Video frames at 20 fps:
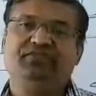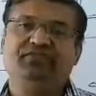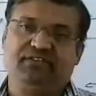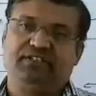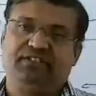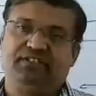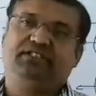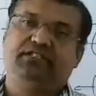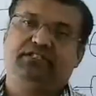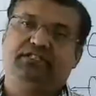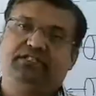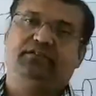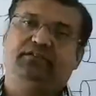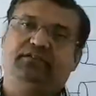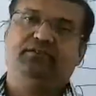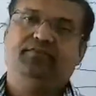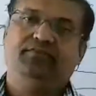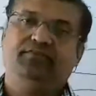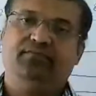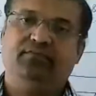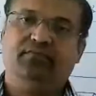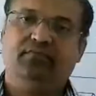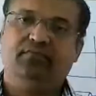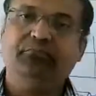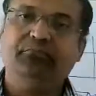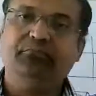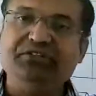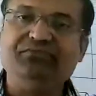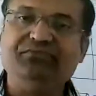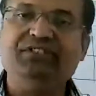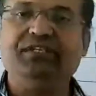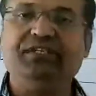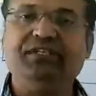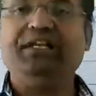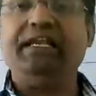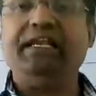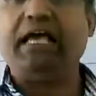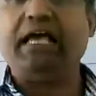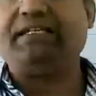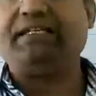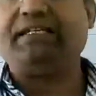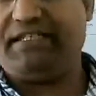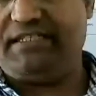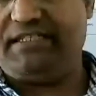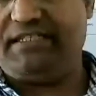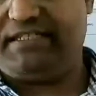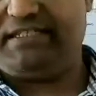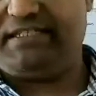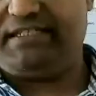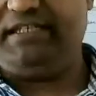That is the difference between the